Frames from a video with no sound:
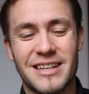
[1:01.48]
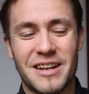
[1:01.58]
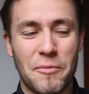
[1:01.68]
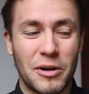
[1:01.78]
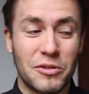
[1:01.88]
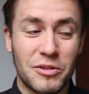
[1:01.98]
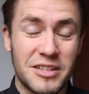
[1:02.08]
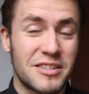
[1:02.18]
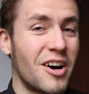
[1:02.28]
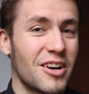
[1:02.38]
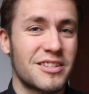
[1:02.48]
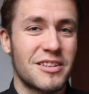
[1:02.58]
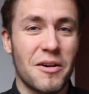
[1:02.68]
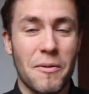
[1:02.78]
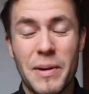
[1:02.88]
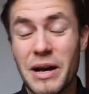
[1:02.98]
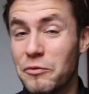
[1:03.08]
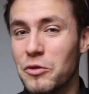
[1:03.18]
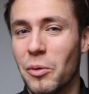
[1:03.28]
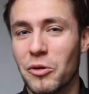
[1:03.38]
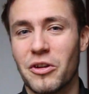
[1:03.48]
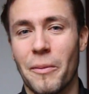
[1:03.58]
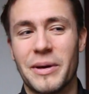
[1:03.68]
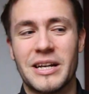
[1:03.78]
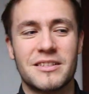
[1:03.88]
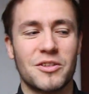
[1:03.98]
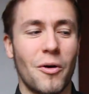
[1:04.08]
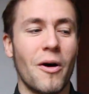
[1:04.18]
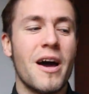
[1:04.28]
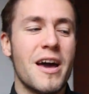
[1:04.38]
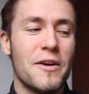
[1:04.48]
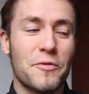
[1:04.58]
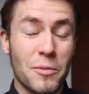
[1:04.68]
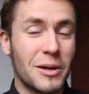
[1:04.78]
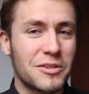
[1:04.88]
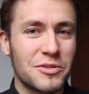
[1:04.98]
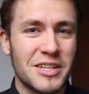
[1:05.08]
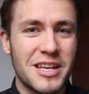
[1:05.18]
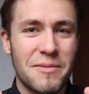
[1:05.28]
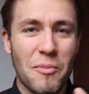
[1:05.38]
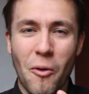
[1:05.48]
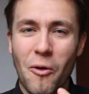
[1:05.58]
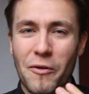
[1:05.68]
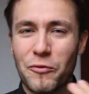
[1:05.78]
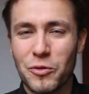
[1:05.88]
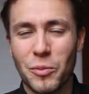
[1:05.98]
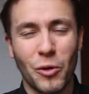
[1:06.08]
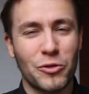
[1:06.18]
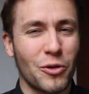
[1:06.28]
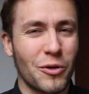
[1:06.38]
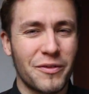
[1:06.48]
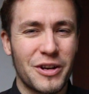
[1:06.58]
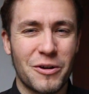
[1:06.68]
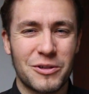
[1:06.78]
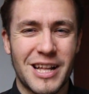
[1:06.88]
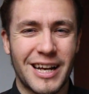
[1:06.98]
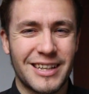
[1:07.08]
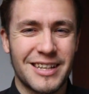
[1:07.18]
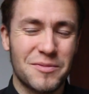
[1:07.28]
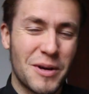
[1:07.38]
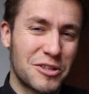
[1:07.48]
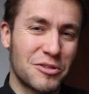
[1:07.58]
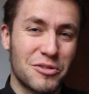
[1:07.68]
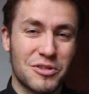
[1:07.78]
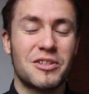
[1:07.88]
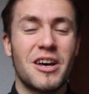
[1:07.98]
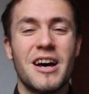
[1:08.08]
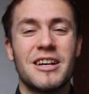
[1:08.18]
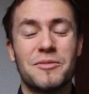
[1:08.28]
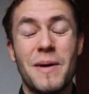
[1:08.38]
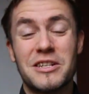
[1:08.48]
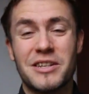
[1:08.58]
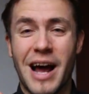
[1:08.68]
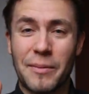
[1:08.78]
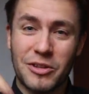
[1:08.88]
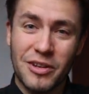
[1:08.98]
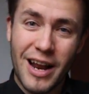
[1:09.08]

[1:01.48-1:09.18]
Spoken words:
and I want to discuss big football topics. So if you want to see more football talk videos like this, make sure to smash the like button